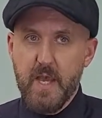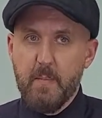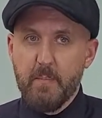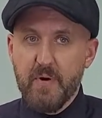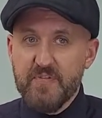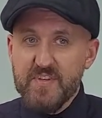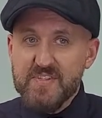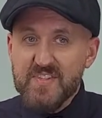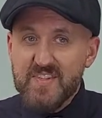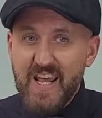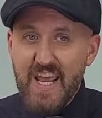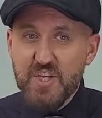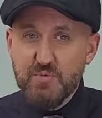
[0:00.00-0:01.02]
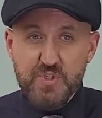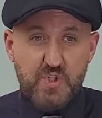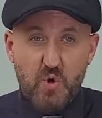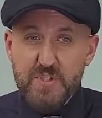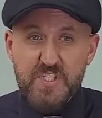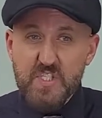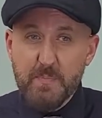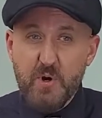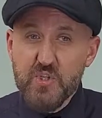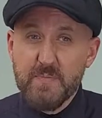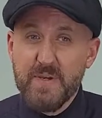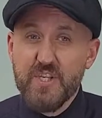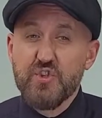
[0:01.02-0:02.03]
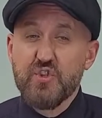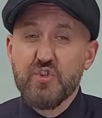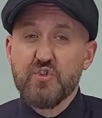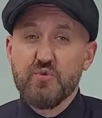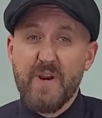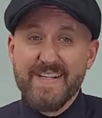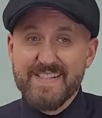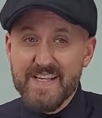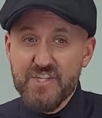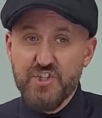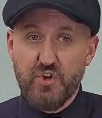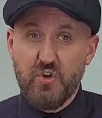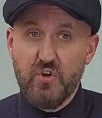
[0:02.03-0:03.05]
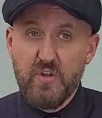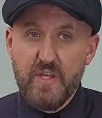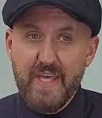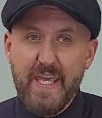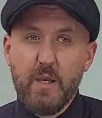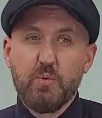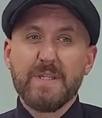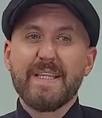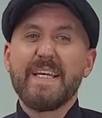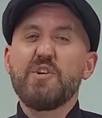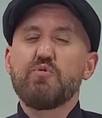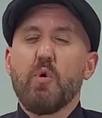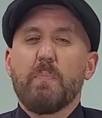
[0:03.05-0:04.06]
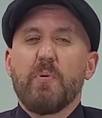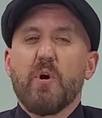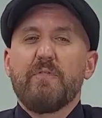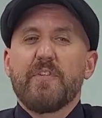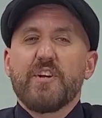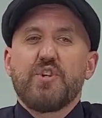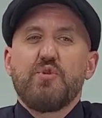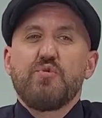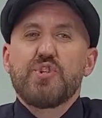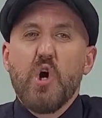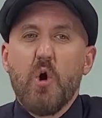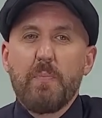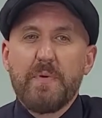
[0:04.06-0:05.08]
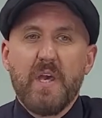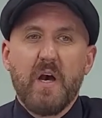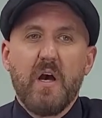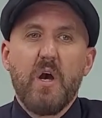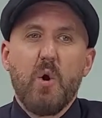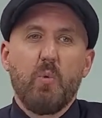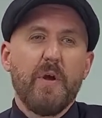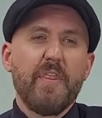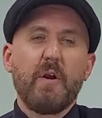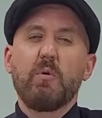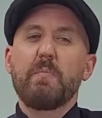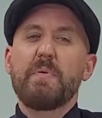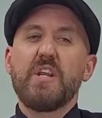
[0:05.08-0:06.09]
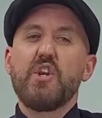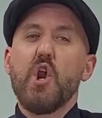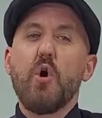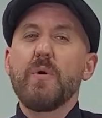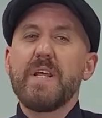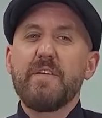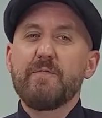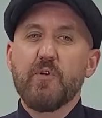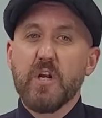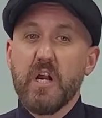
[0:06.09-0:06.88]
But this stage was only supposed to be transitional. It would lead to a perfect utopia where there would be no need for a